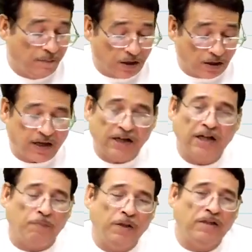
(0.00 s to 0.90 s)

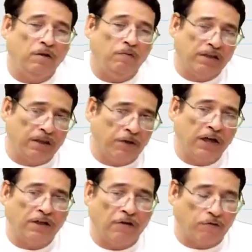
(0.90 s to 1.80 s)
Credit means you will
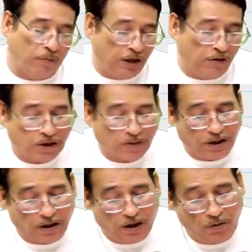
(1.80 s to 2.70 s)
subtract it from investment
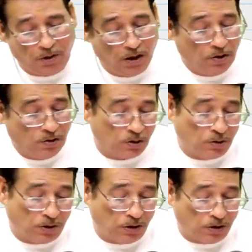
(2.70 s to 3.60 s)
account.
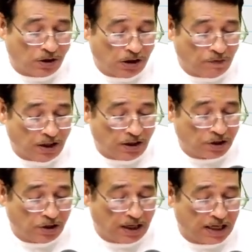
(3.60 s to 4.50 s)
So dividend
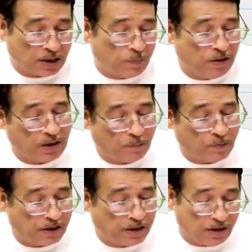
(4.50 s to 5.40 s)
share has been
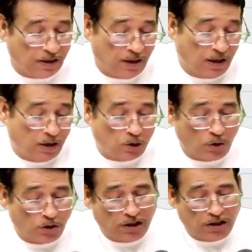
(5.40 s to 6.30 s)
subtracted
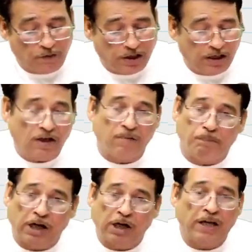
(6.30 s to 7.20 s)
Total dividend
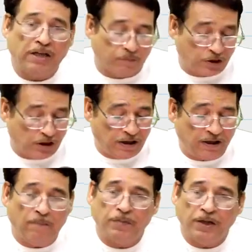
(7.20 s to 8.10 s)
paid by subsidiary
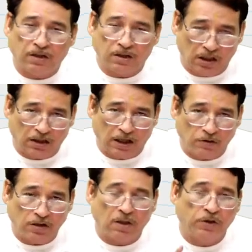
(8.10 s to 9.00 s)
company is
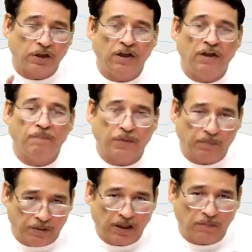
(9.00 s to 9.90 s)
3000, subsidiary company
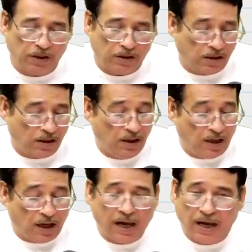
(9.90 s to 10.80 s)
B Limited.
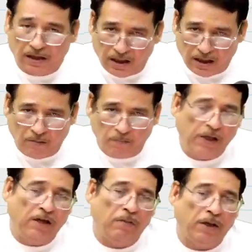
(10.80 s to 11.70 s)
And in B
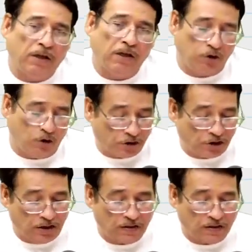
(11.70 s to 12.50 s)
Limited, your share is